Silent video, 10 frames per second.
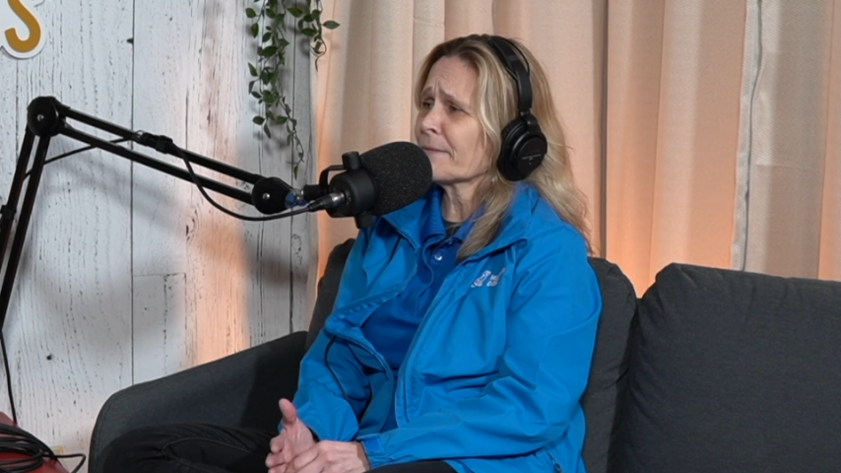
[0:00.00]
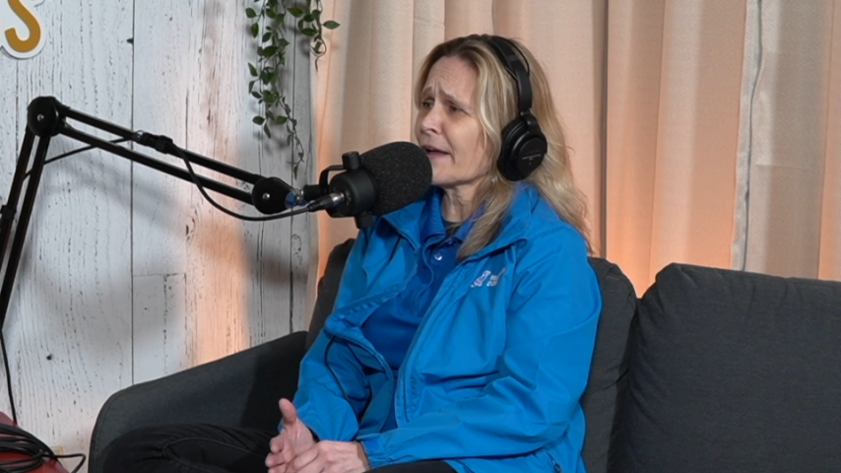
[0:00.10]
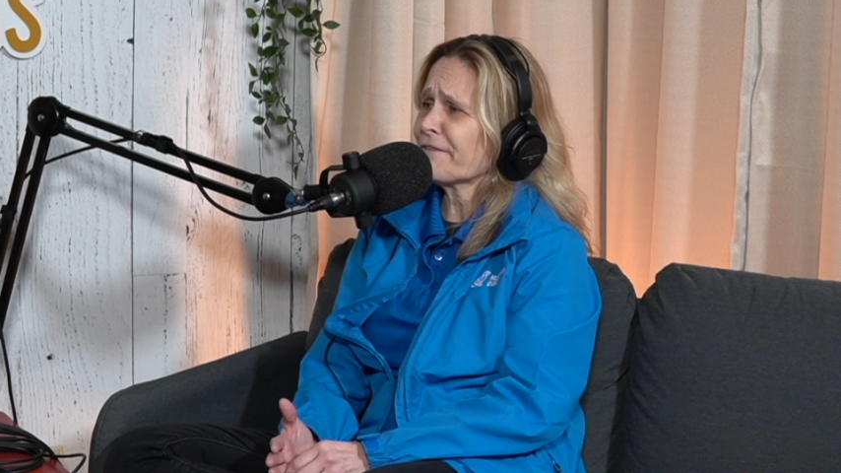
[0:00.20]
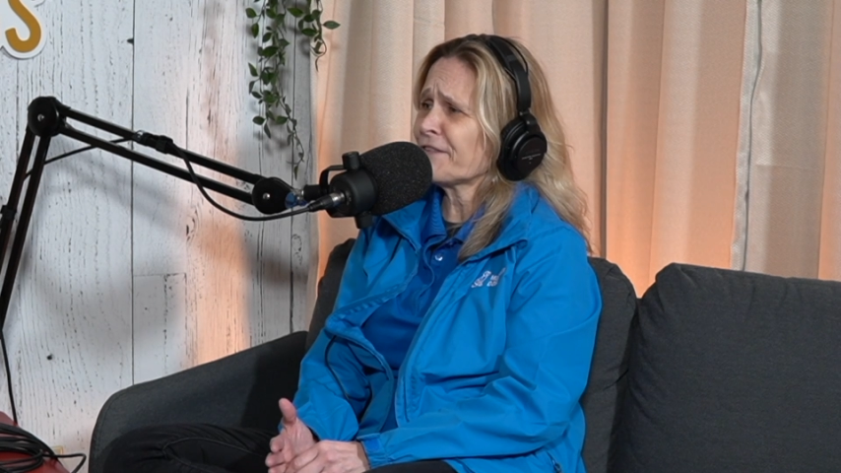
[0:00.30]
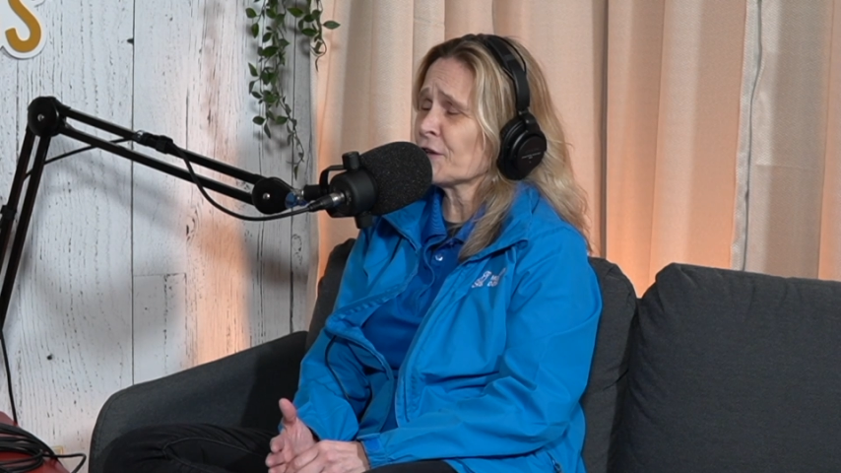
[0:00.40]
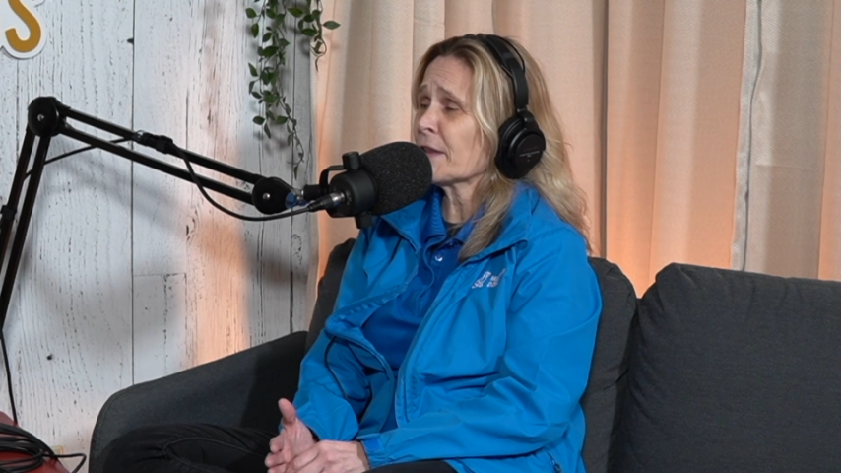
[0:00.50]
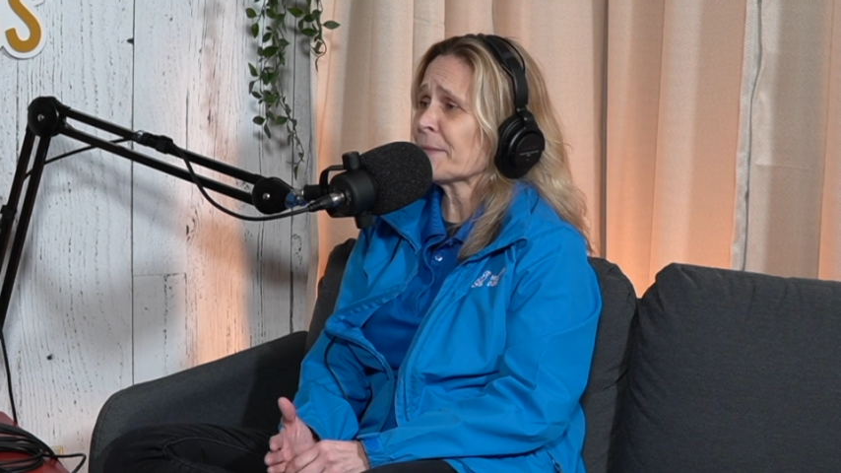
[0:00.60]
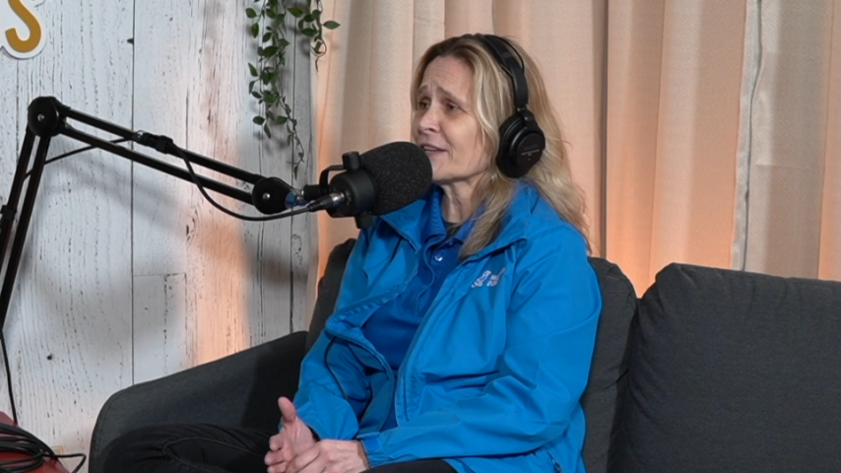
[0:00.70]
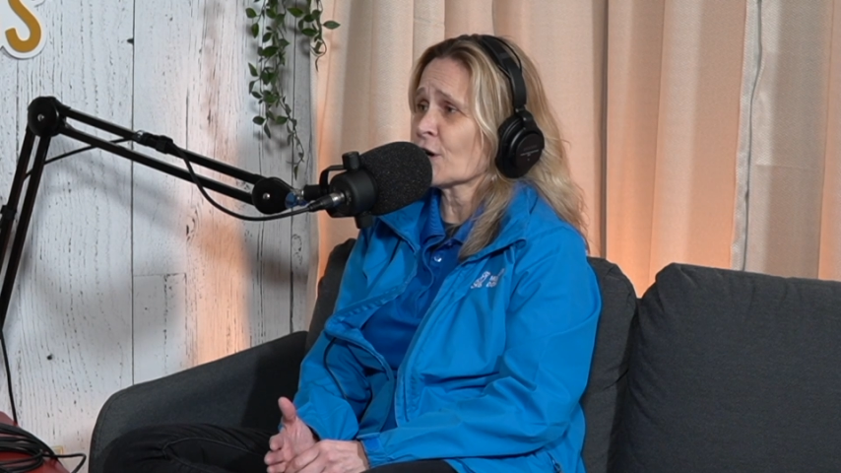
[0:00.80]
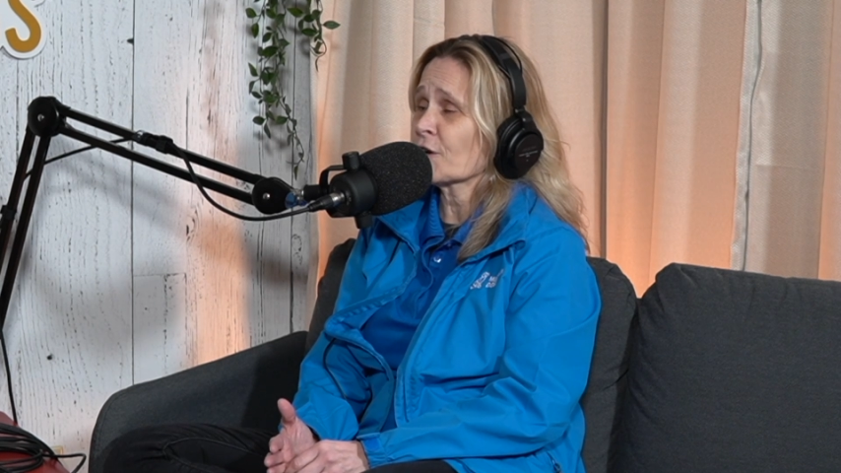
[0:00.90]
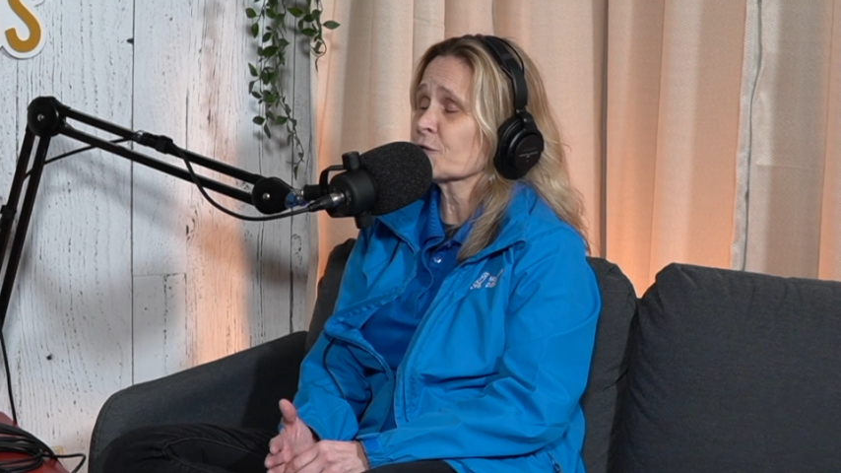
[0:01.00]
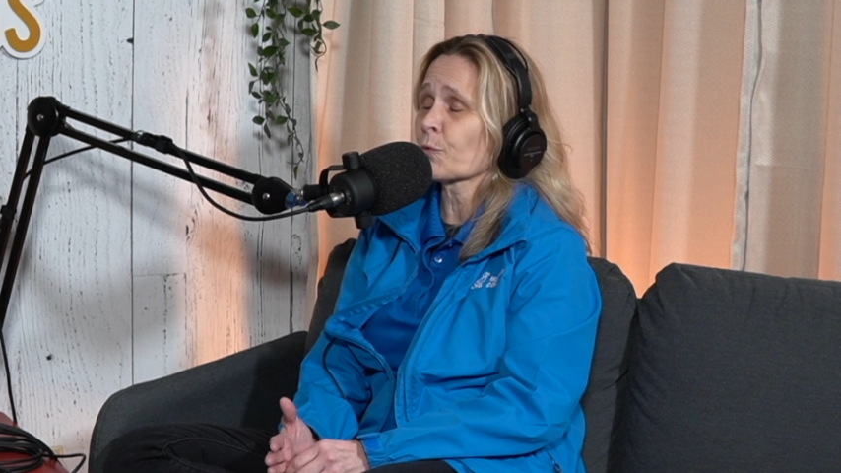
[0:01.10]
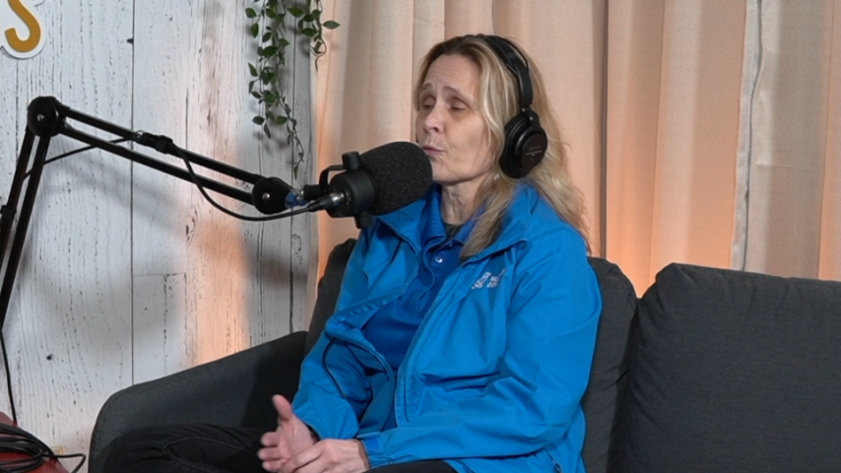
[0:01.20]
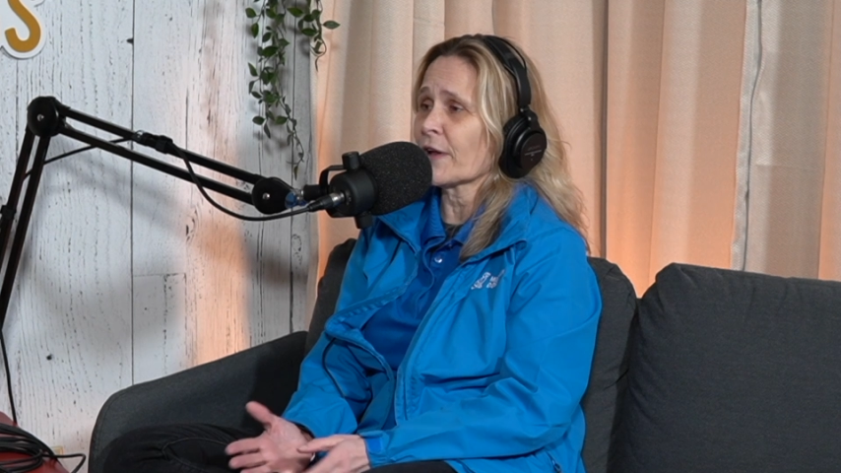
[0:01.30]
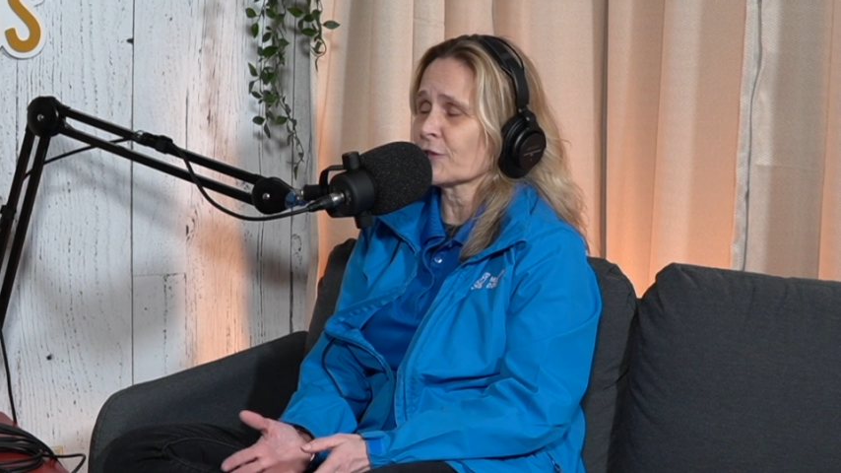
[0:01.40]
I feel that my dogs
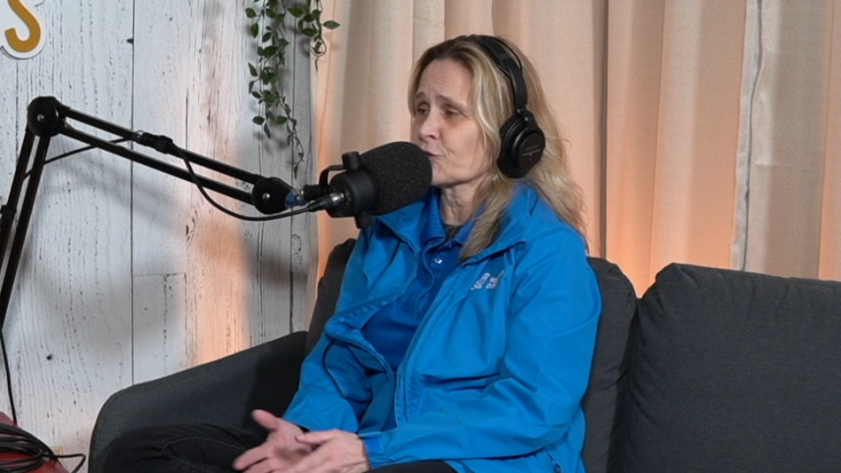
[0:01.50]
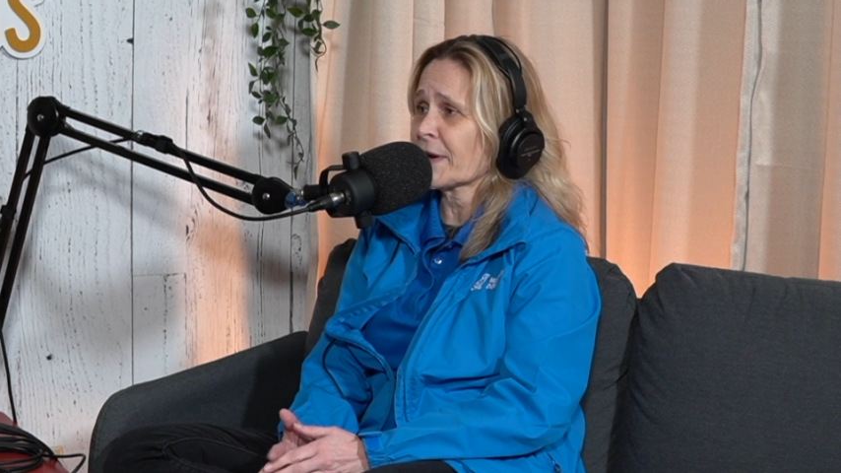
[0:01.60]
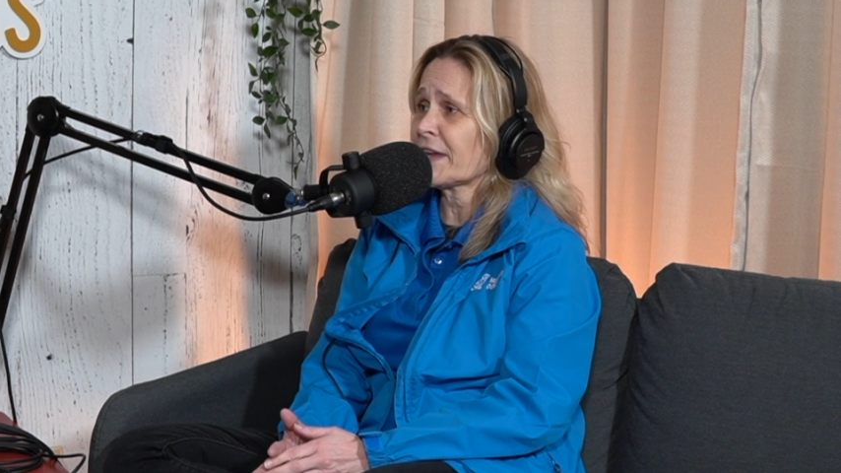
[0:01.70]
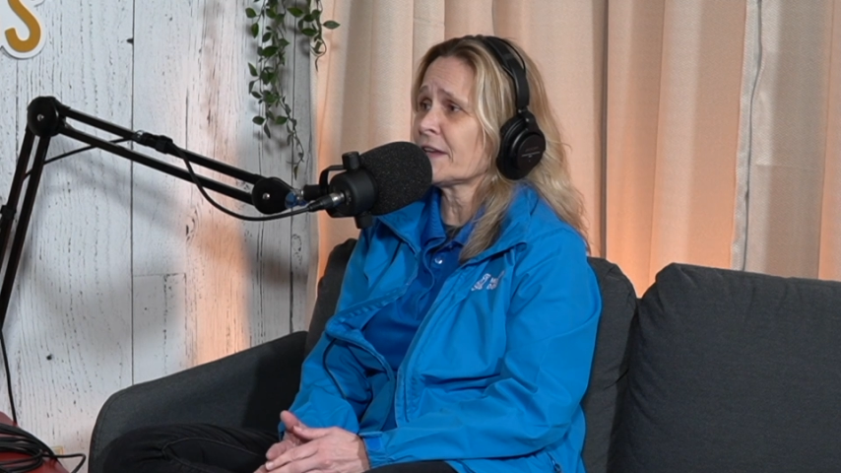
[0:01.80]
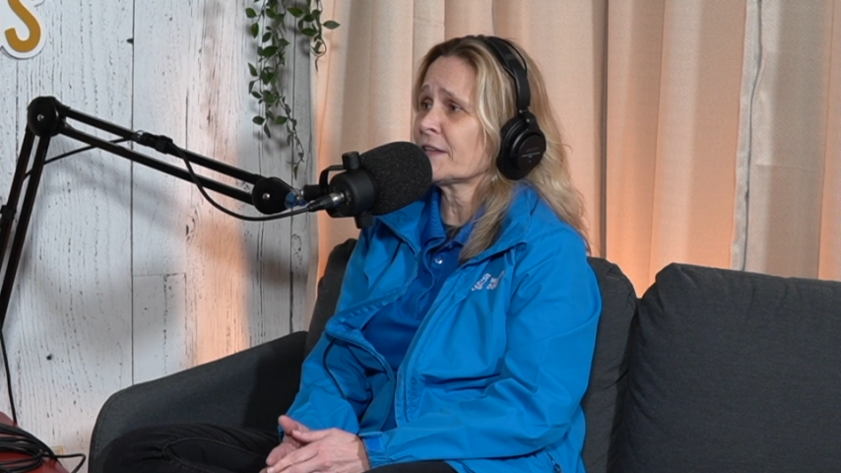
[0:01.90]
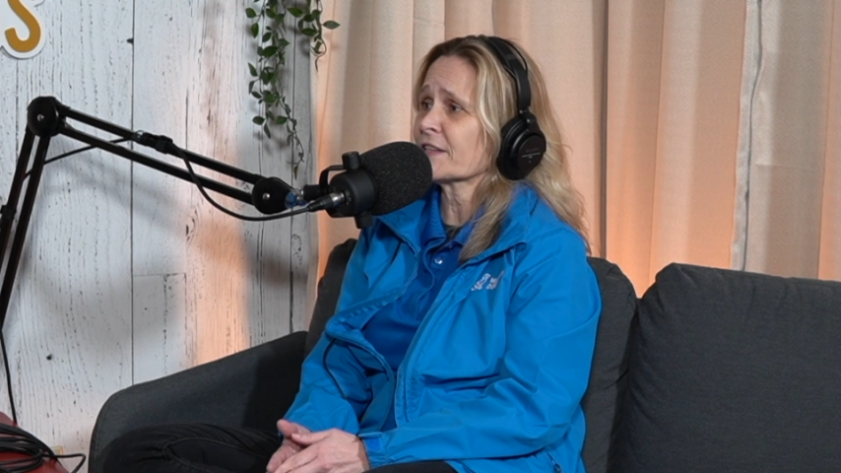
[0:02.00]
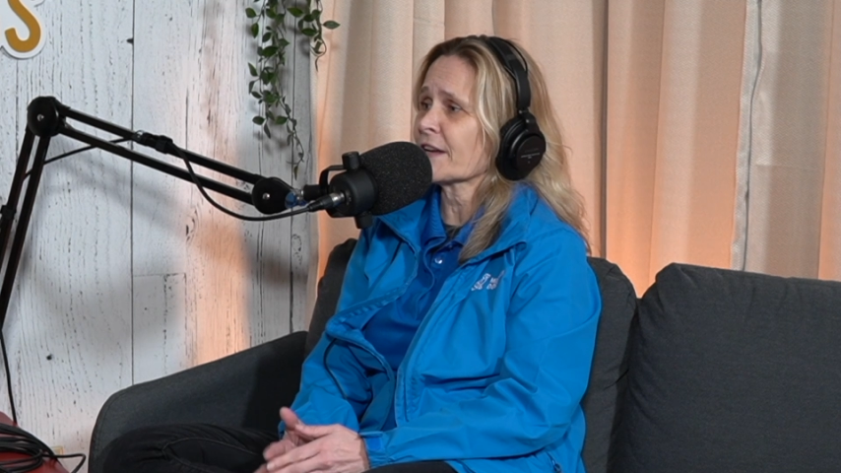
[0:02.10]
were well trained